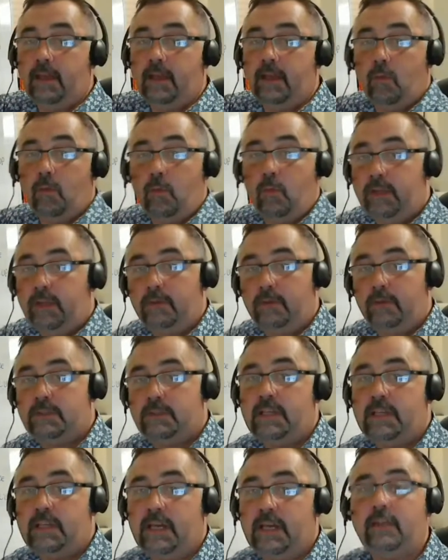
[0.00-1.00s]
We don't
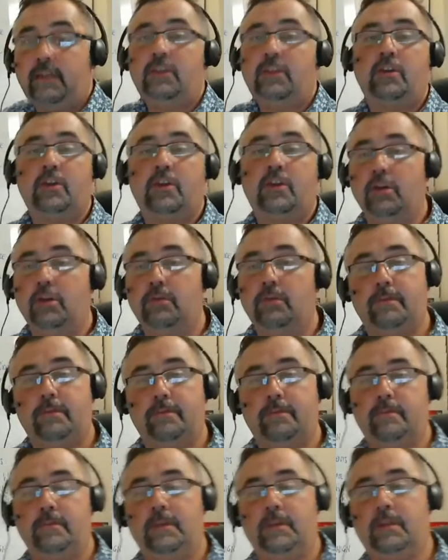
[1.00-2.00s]
say you can
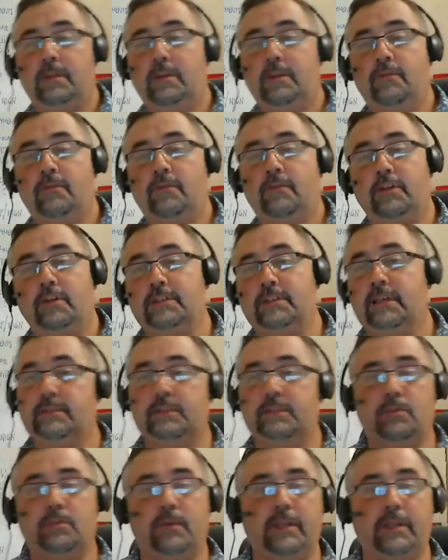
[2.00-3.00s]
only, you know, you've got to get to
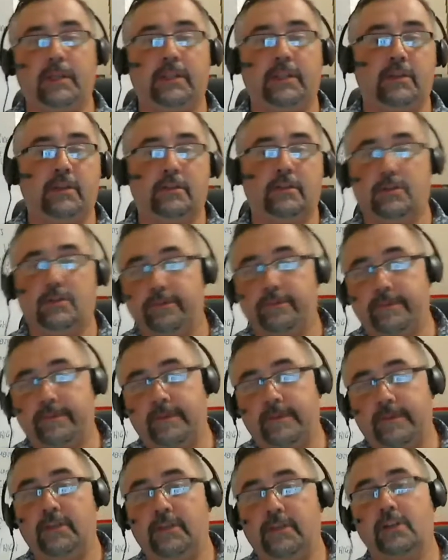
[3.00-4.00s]
$20 or
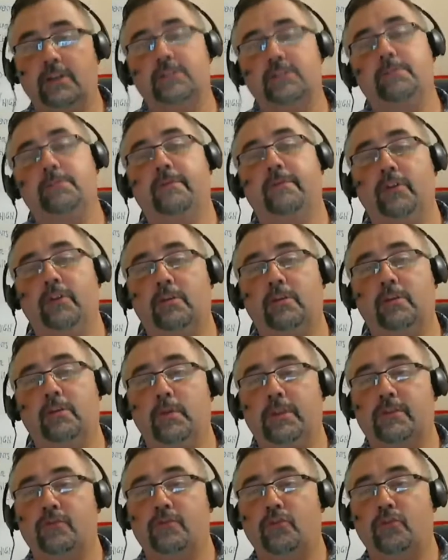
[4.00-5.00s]
$50 before you can
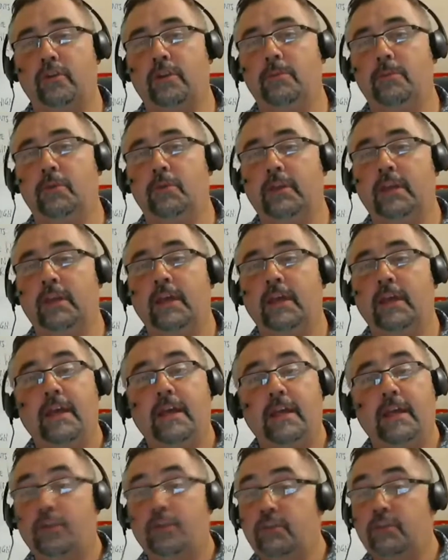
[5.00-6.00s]
withdraw any money.
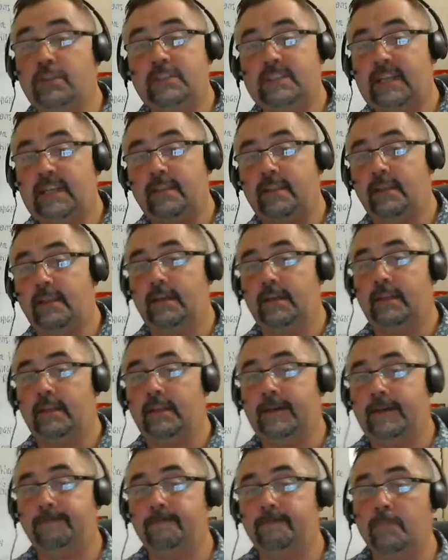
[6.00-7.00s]
There isn't anything like
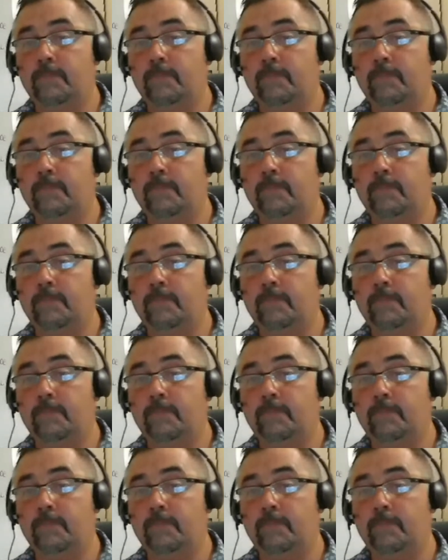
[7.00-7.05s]
that.